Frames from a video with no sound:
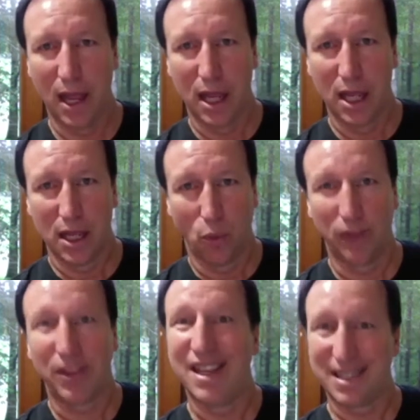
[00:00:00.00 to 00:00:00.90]
what
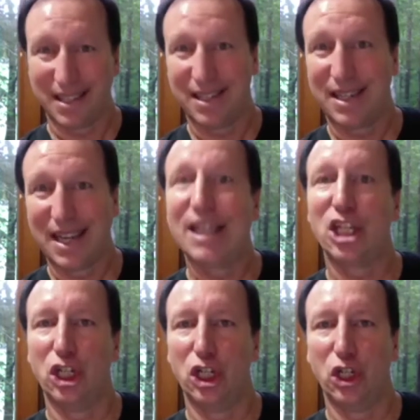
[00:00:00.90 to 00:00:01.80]
they seek to
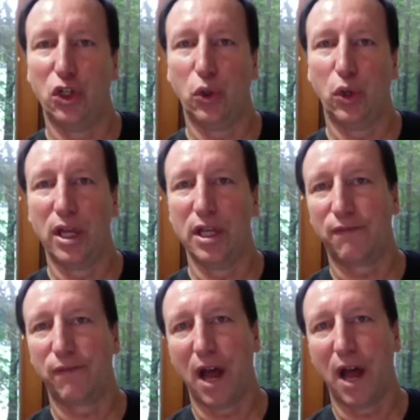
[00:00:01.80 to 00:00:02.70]
do is
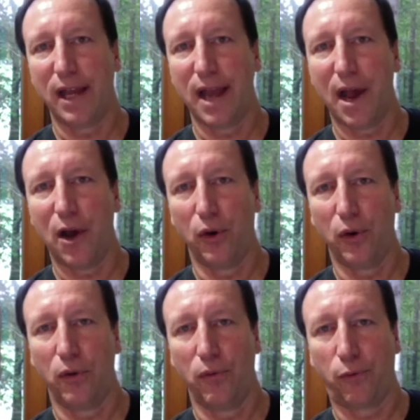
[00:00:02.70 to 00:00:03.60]
find out
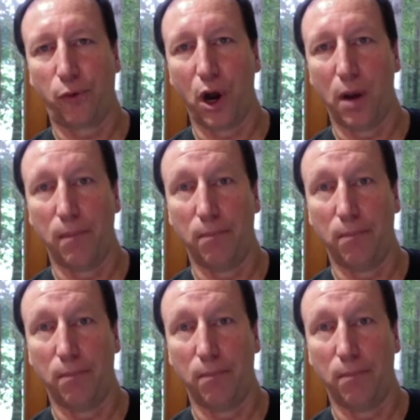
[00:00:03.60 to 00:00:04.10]
from